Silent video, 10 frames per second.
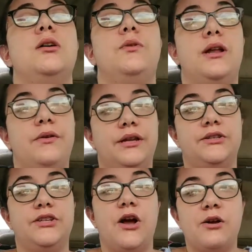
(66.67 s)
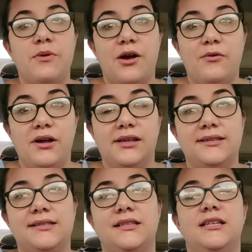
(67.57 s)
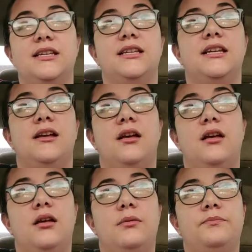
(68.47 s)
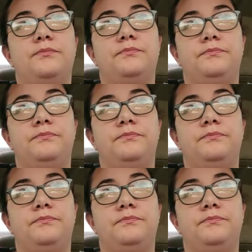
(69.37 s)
what I wanted to talk about was how I'm